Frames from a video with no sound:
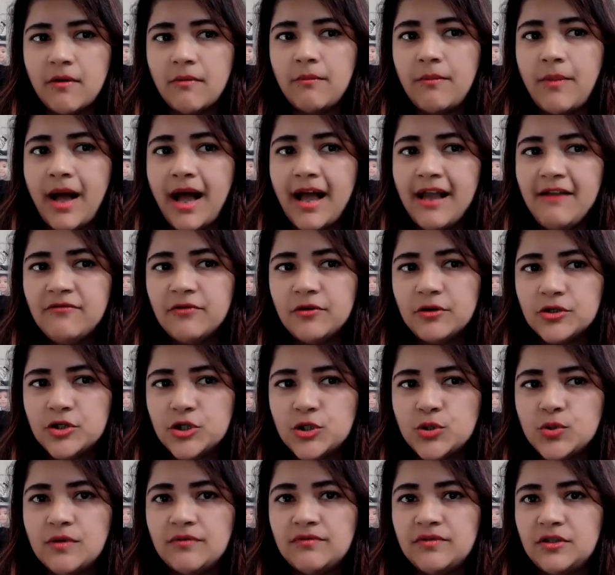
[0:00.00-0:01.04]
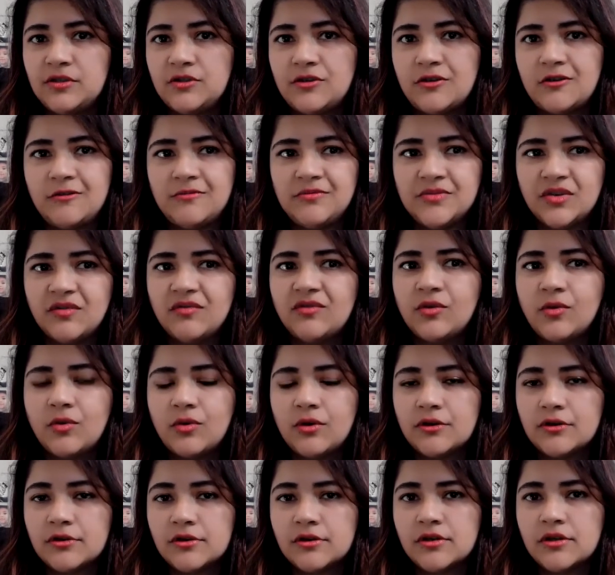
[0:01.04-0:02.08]
by virtue of the terms of the
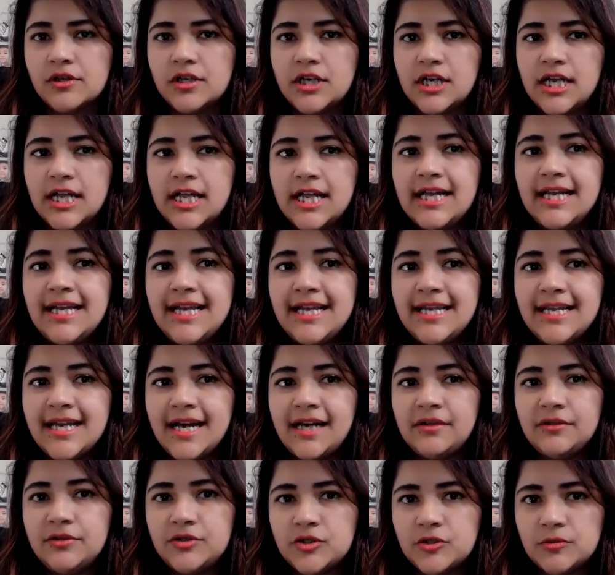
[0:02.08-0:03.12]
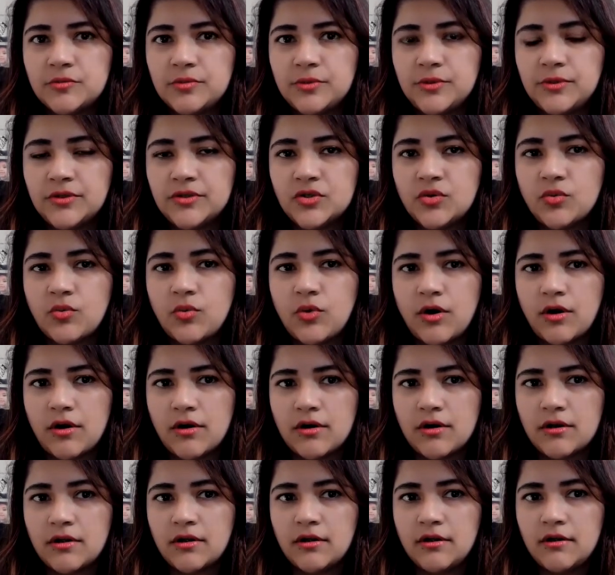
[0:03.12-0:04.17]
order, ineligible to
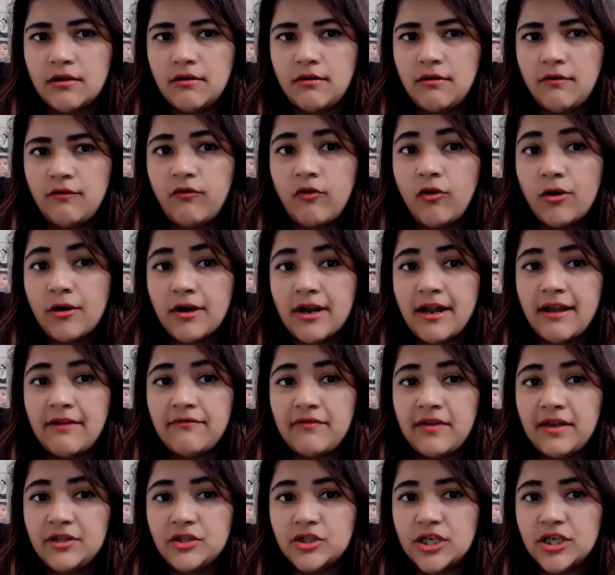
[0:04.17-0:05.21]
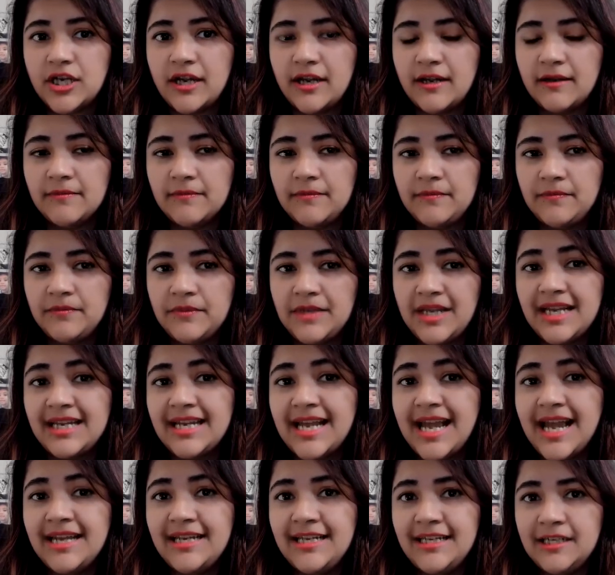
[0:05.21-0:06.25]
work for FHA in
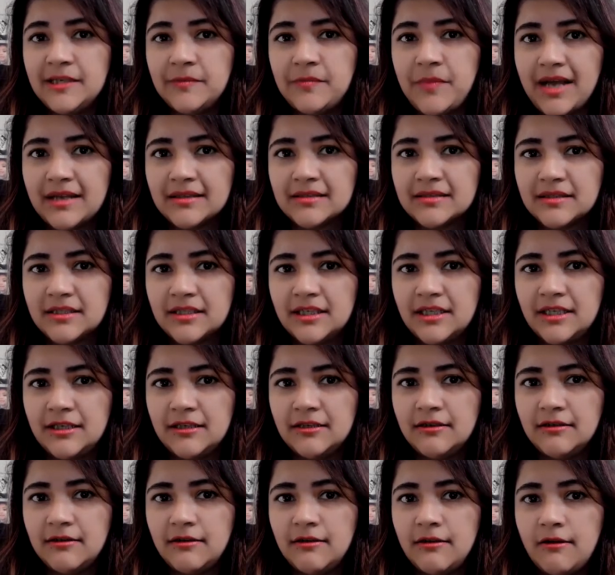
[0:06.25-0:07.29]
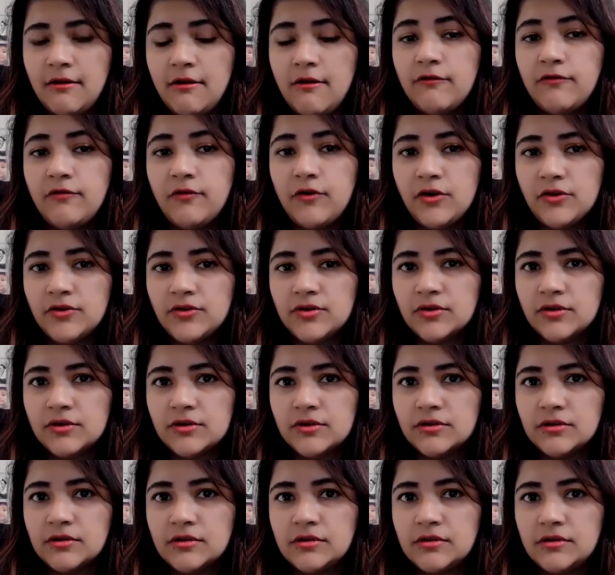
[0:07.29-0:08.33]
any capacity.
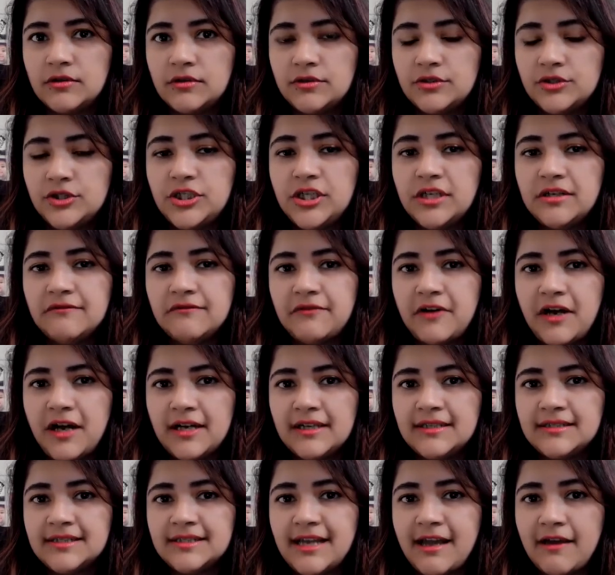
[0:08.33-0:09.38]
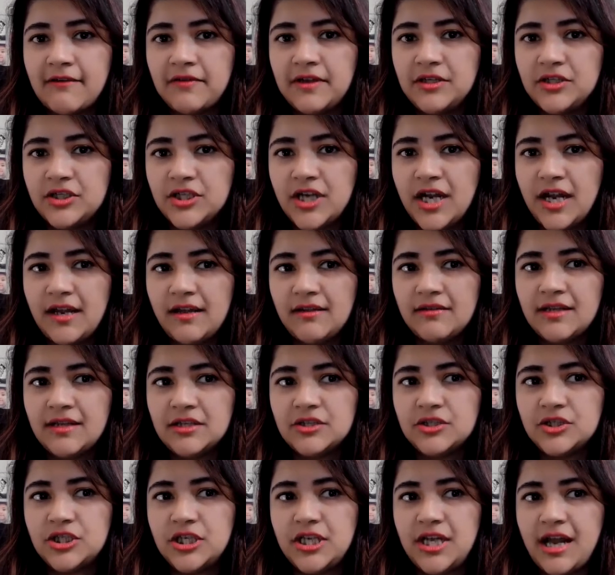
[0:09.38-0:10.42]
Further, she advised FHA that
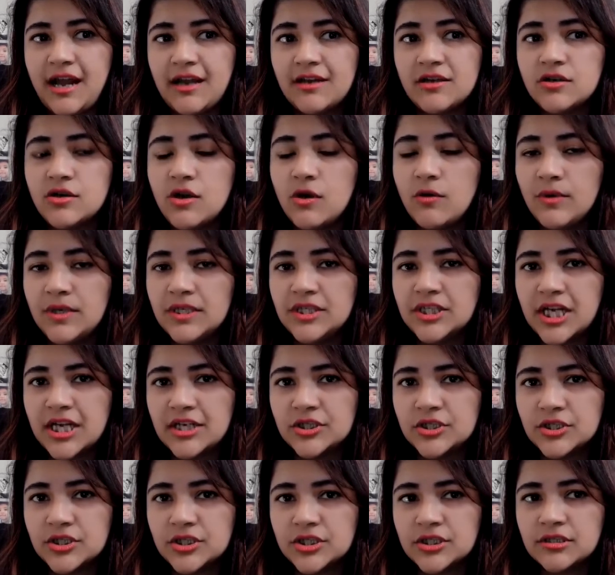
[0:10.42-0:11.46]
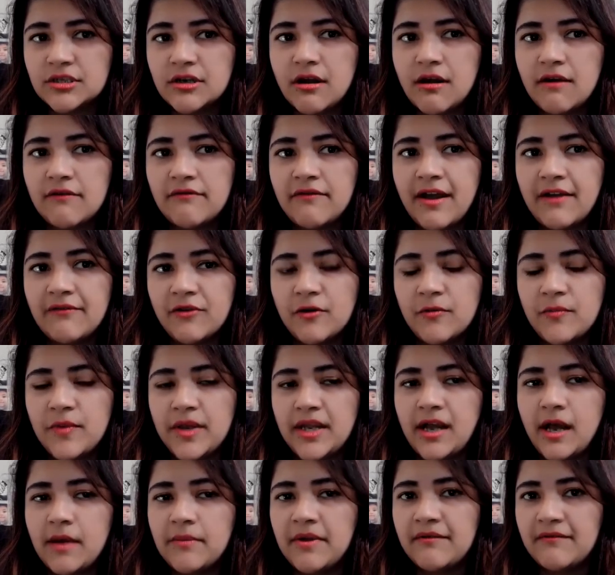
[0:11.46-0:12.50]
she had no intention of ever
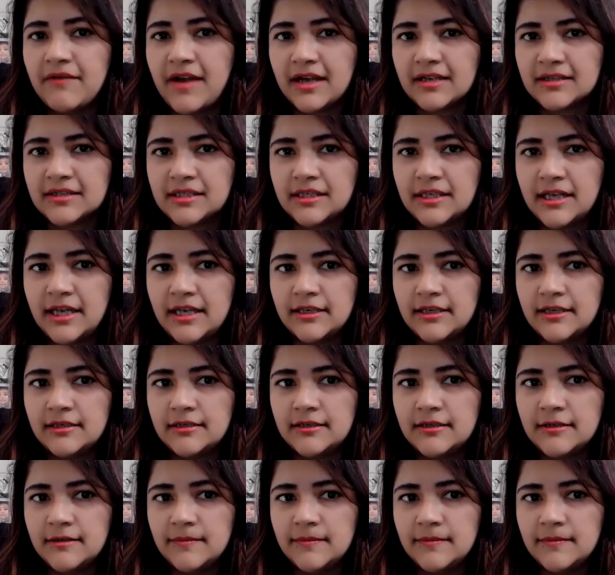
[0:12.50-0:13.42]
becoming vaccinated.